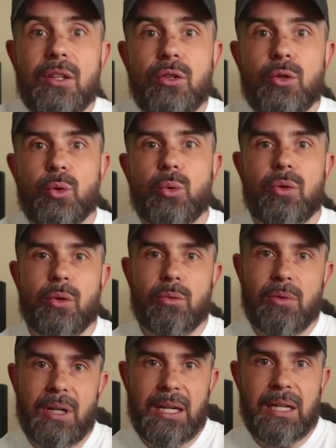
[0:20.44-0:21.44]
into your
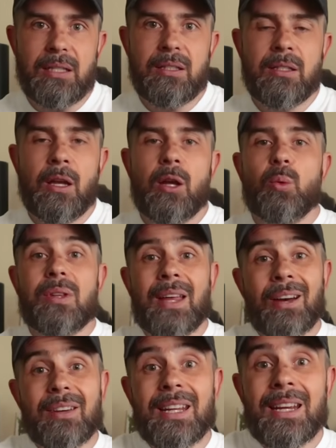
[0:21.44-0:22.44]
rides
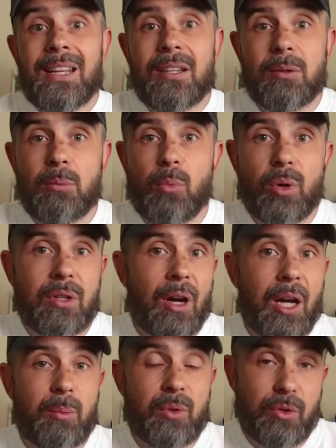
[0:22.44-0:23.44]
without needing more
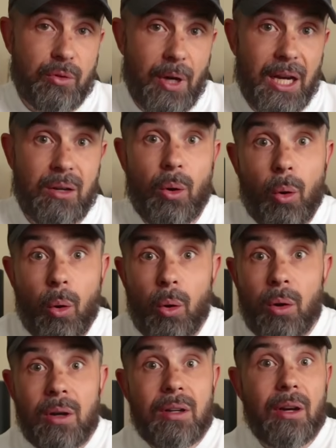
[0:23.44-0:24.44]
time to train
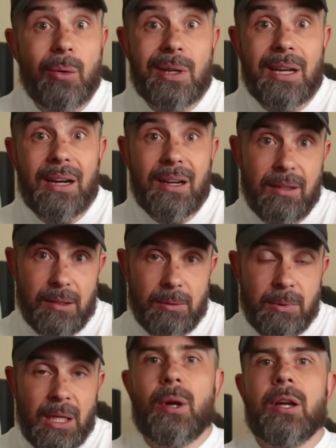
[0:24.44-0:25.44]
or going harder.
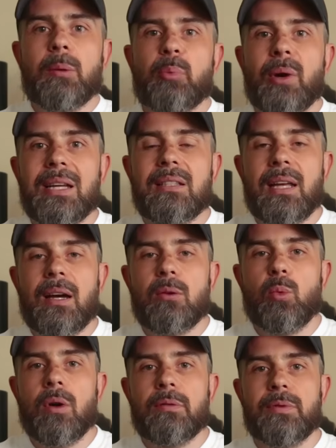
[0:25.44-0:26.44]
We're going to break
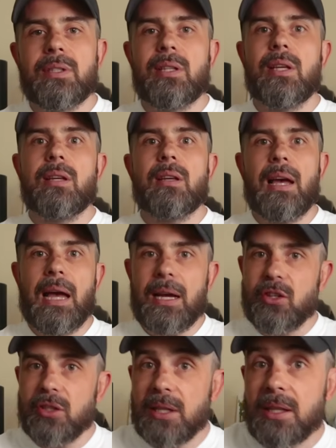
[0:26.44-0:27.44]
down what fatigue
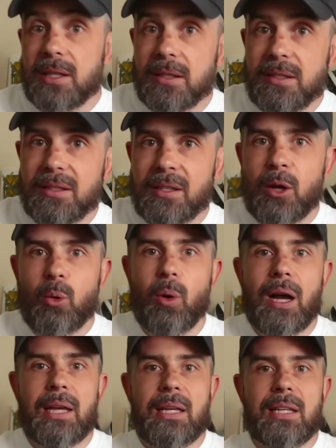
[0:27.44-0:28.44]
actually is,
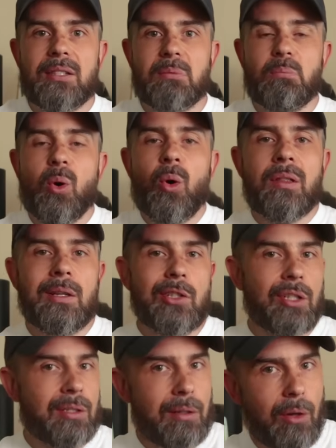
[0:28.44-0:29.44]
why it's more than
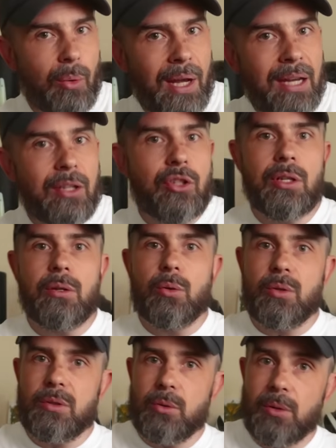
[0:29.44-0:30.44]
just low energy
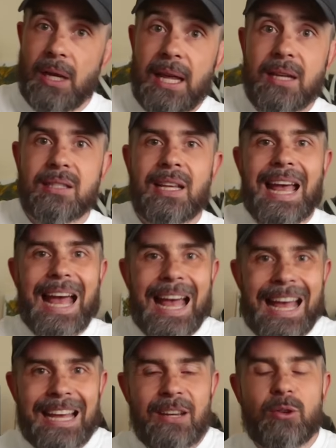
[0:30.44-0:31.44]
or sore legs,
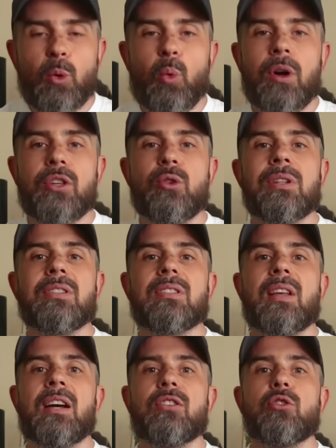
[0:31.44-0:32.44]
and what you can
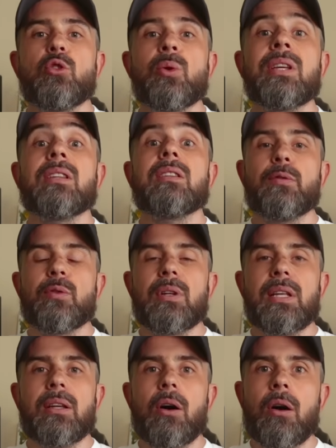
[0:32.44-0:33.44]
start doing
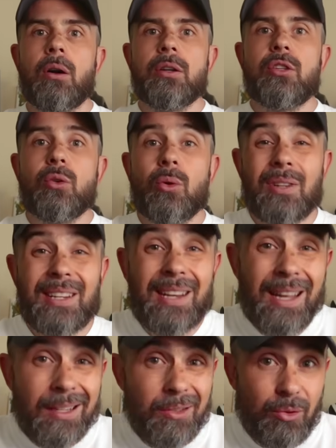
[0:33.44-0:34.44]
differently on your
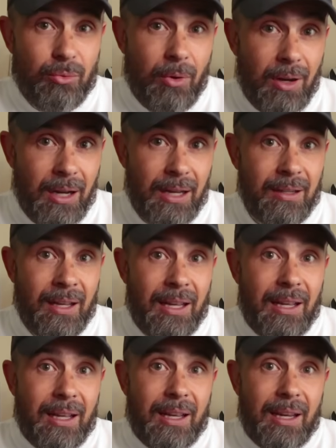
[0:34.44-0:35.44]
next ride.
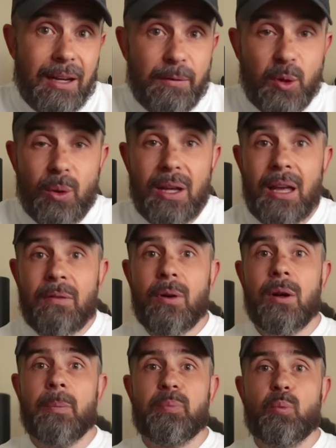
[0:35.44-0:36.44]
And if you
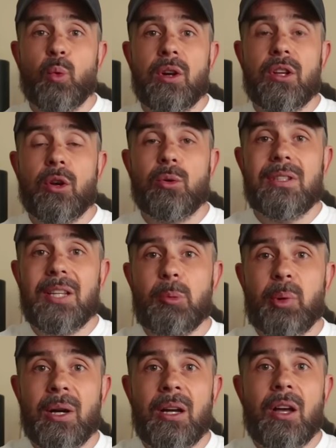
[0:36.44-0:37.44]
ever want to go
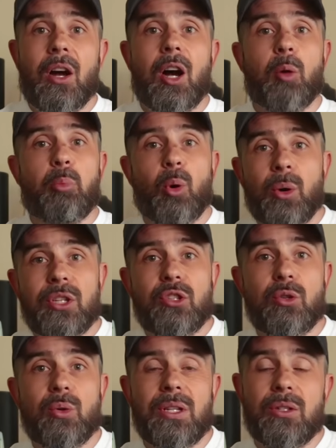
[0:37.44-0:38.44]
deeper, I'll
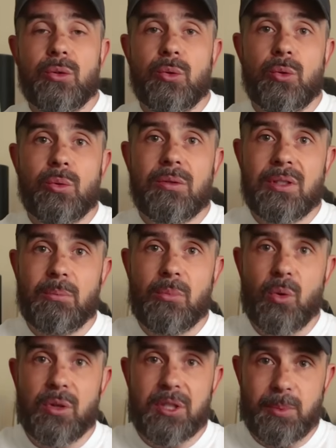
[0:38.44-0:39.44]
point you into some
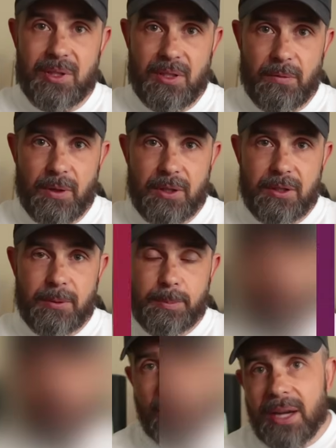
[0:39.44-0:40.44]
more specifics.
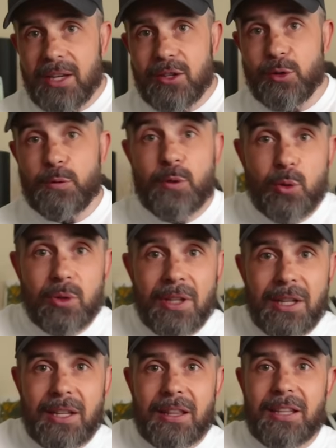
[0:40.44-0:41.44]
You trained, you fueled,
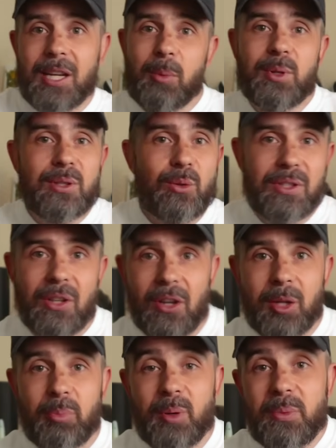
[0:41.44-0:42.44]
the numbers look
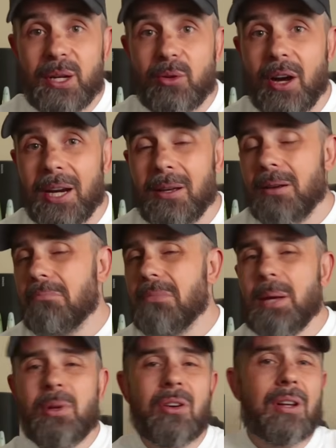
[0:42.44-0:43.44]
solid, but mid-ride,
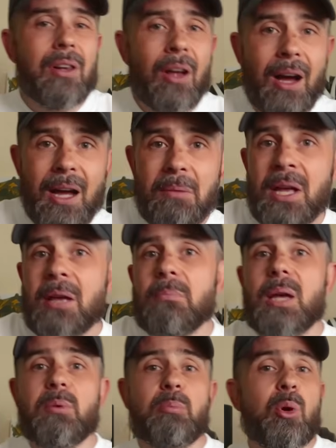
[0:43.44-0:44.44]
maybe on a climb,
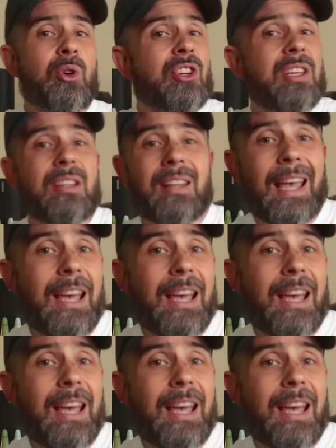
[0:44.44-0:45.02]
maybe pushing into